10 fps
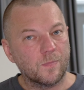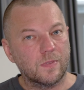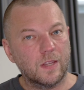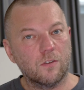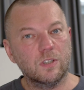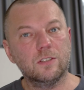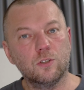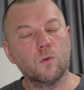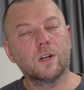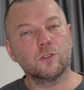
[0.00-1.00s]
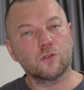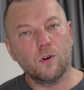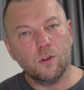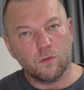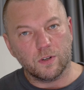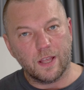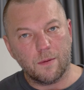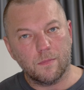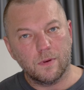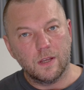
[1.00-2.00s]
there is no control over them.